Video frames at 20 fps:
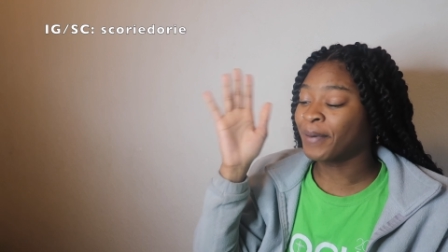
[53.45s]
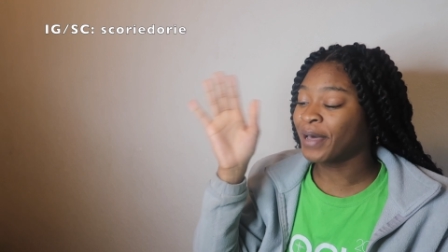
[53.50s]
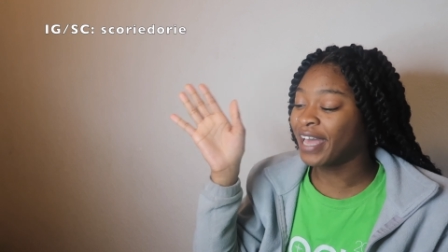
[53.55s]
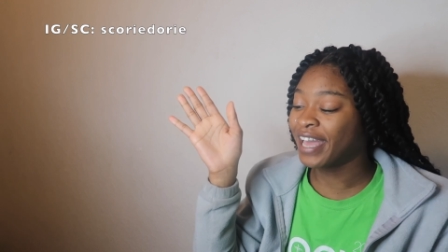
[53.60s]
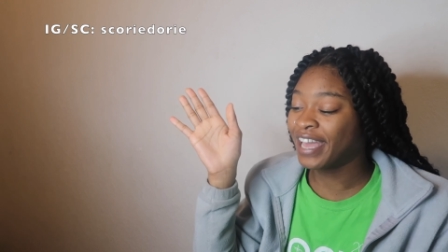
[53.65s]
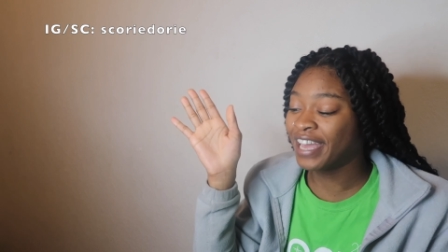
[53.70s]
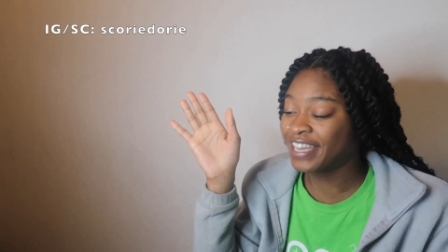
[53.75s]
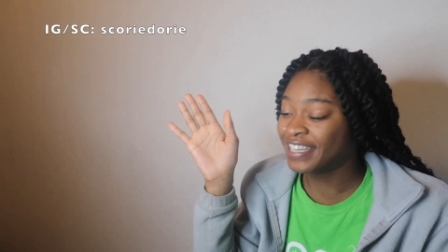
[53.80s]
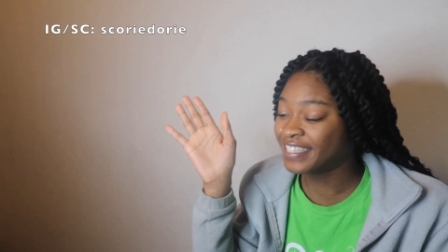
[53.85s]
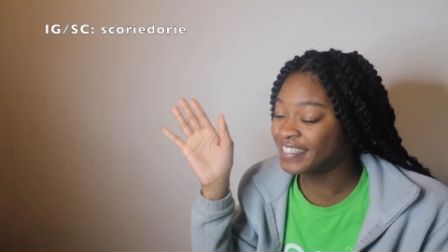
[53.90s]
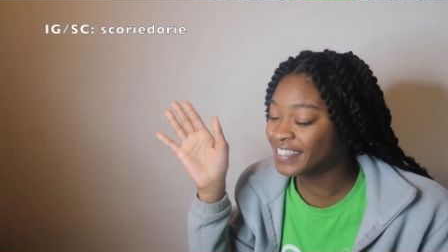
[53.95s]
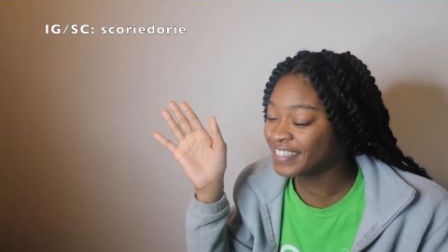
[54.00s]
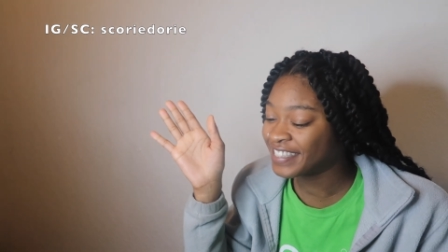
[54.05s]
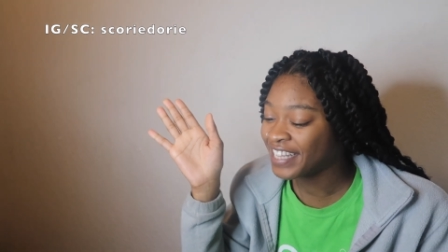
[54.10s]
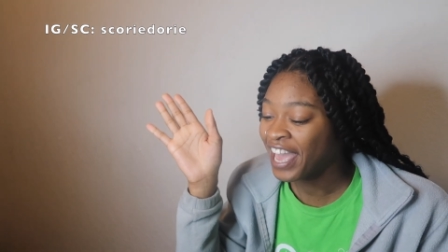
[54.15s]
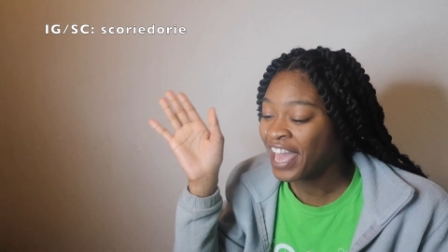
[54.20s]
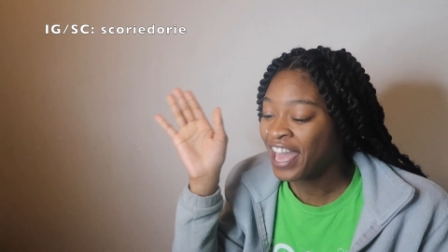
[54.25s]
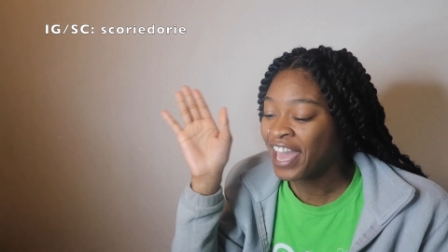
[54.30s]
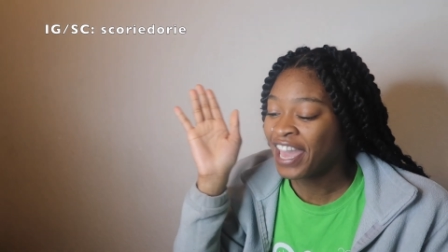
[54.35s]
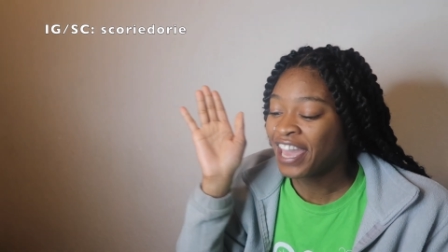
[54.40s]
but
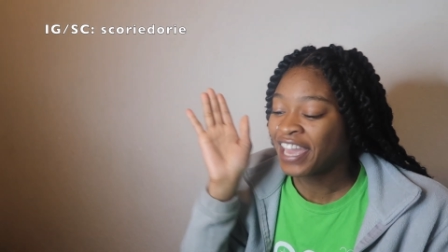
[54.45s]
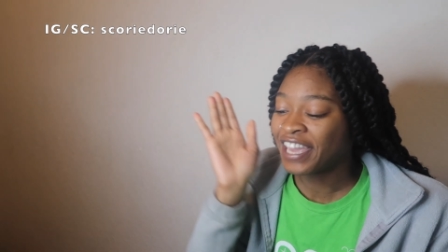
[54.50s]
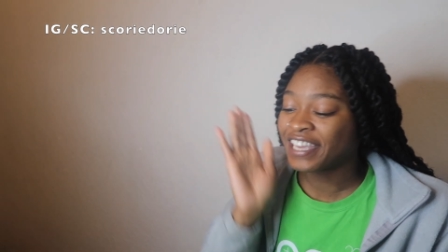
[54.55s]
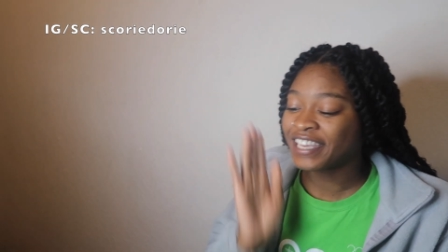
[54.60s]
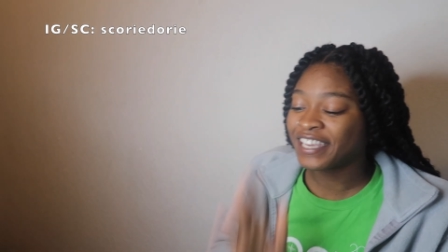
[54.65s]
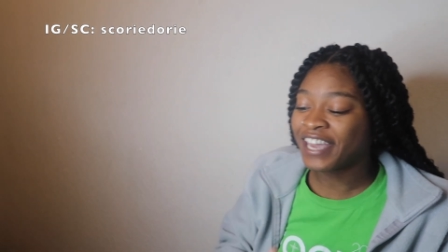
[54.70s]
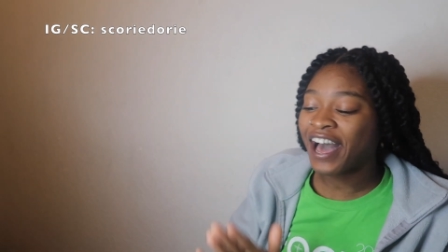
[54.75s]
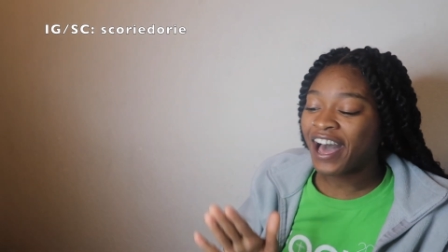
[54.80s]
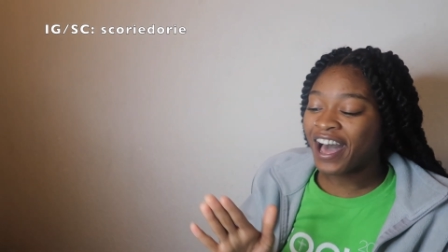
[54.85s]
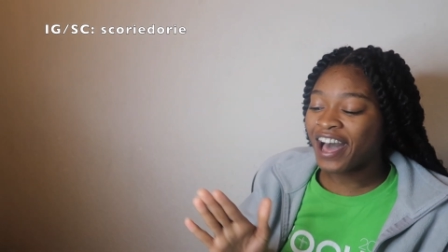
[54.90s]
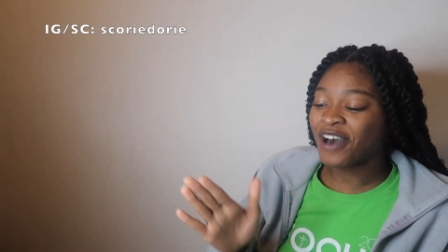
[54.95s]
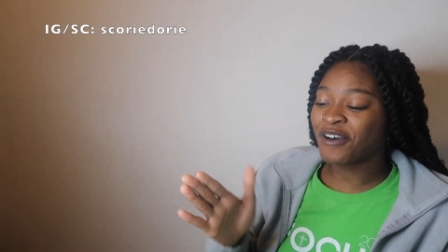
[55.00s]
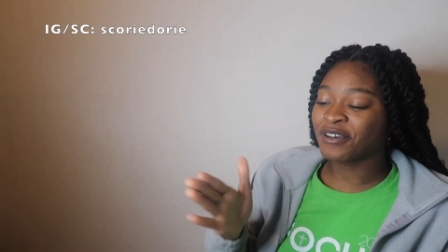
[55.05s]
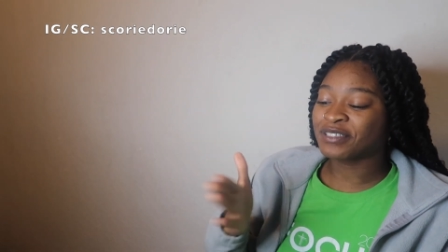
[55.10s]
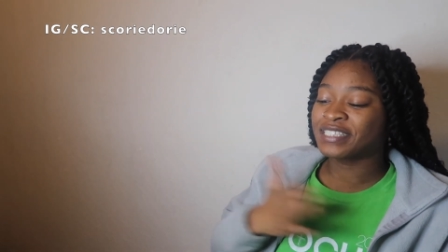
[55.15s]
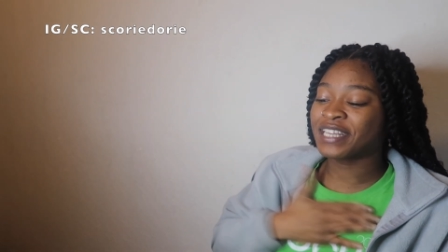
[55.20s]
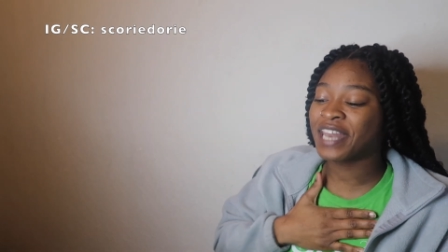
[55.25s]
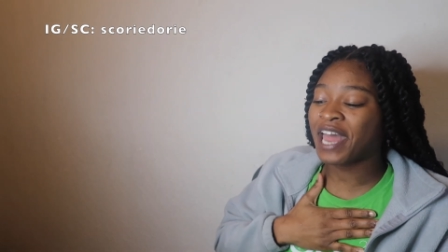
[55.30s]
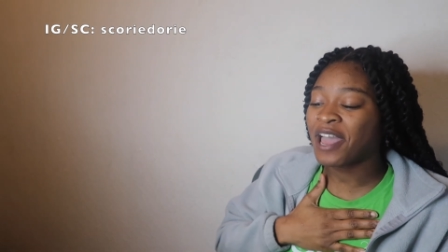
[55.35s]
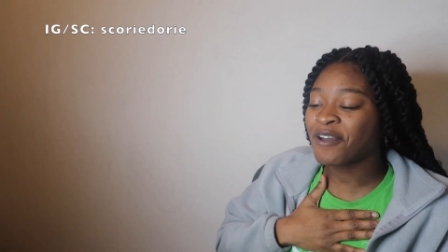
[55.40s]
yo
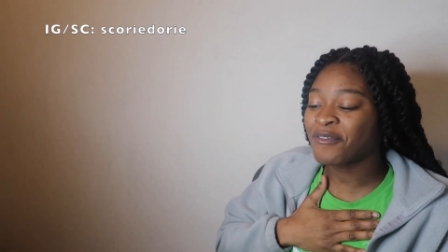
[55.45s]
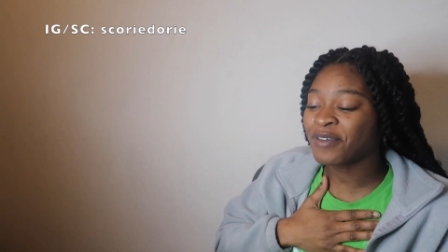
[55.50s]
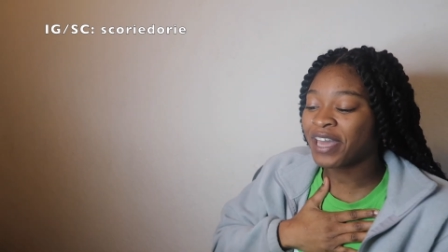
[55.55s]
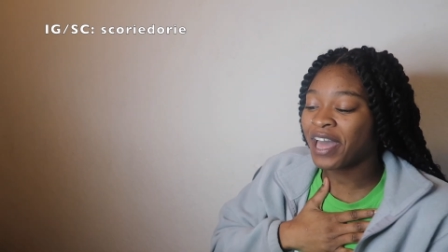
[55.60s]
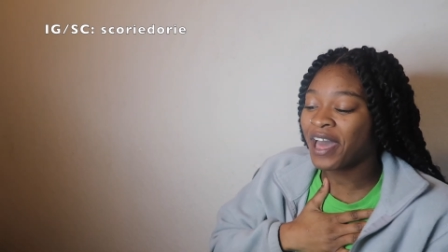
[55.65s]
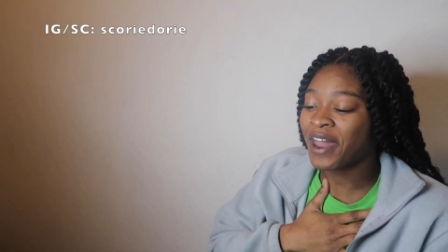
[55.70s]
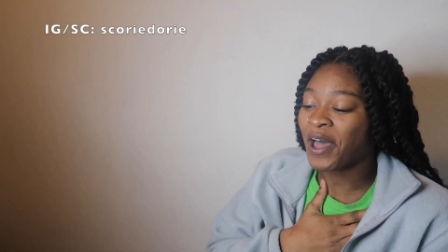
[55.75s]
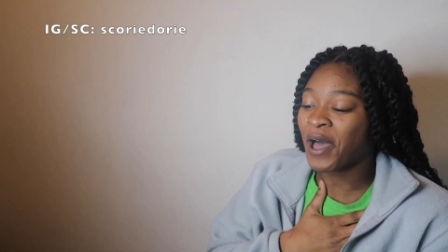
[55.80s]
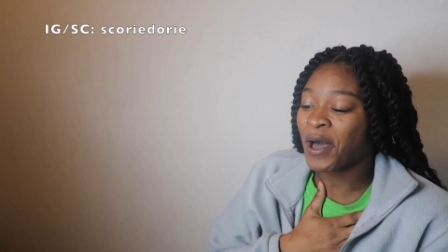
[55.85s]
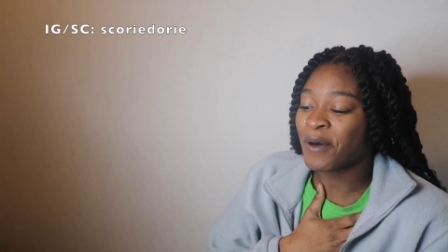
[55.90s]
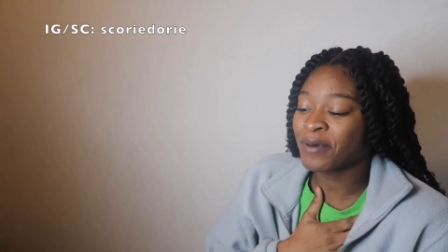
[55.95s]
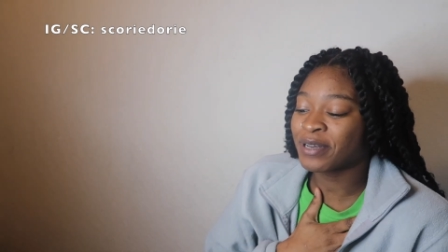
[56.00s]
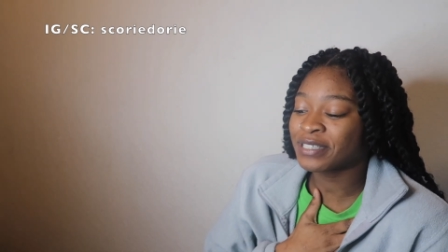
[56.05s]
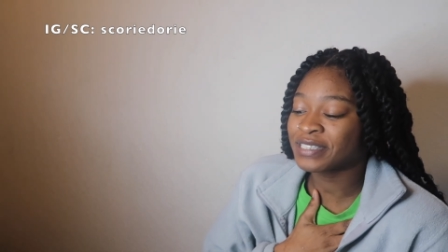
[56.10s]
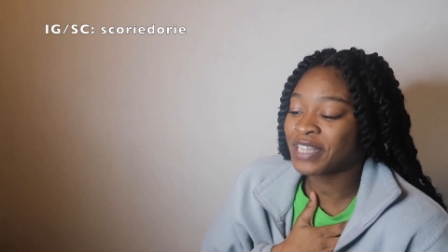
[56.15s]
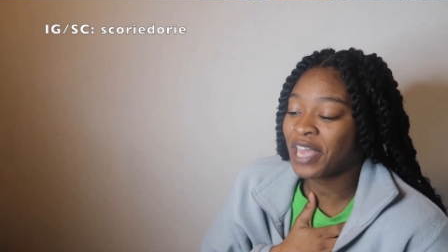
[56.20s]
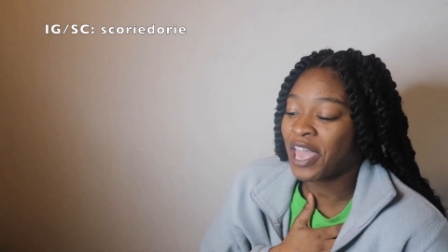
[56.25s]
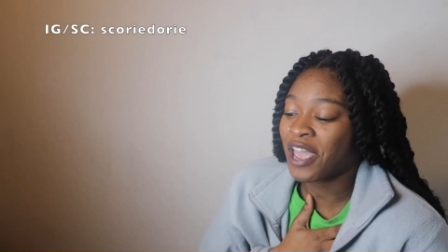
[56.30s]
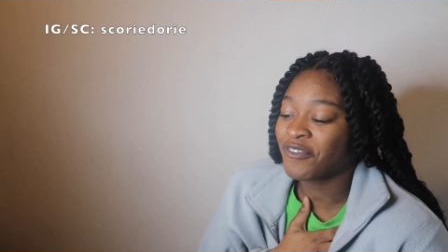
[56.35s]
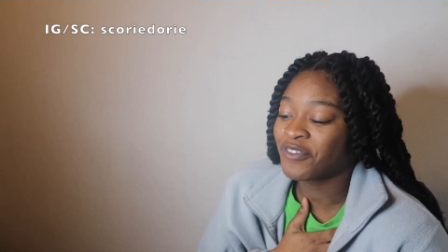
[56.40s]
today we got
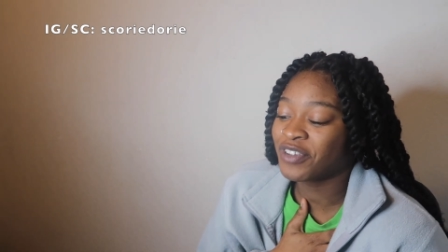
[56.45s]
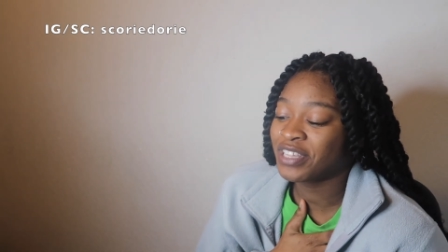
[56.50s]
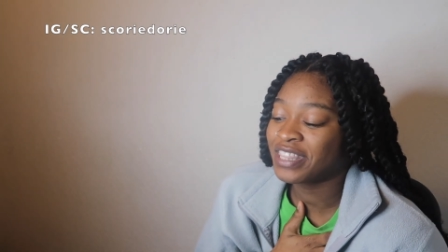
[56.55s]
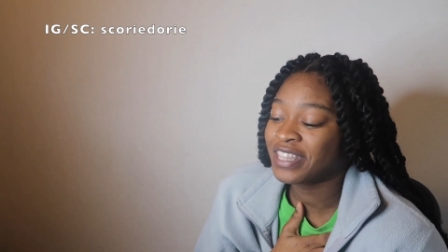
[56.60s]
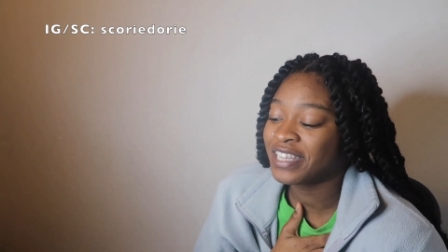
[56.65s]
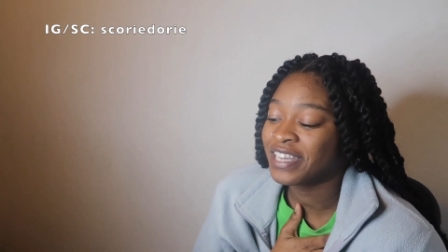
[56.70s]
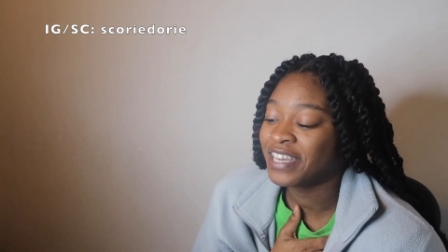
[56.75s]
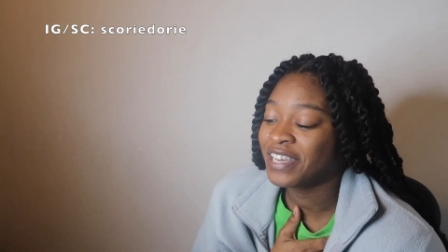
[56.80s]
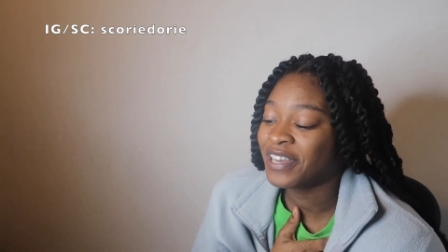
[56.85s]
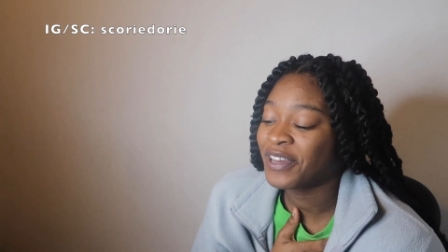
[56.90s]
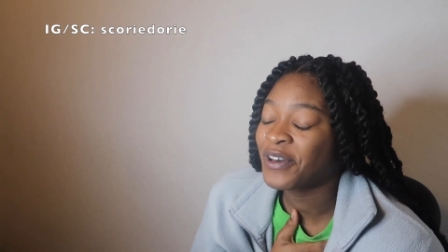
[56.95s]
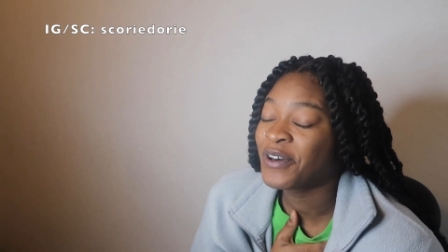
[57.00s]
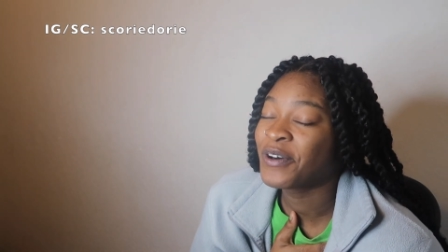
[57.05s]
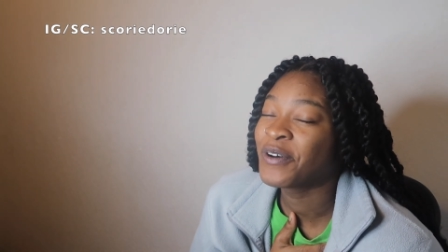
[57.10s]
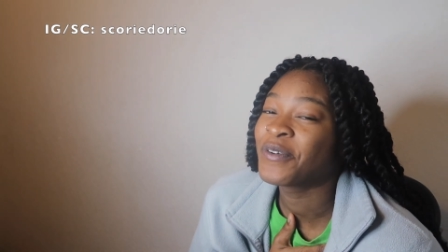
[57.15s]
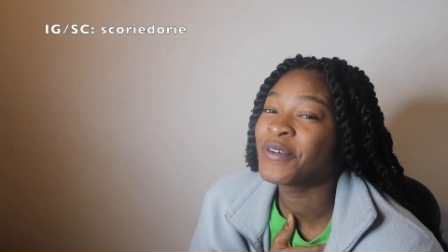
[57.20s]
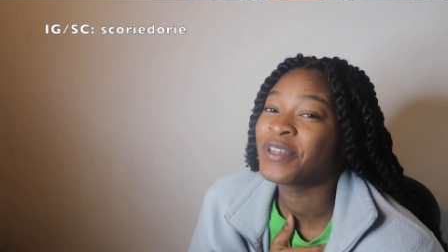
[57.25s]
almost everything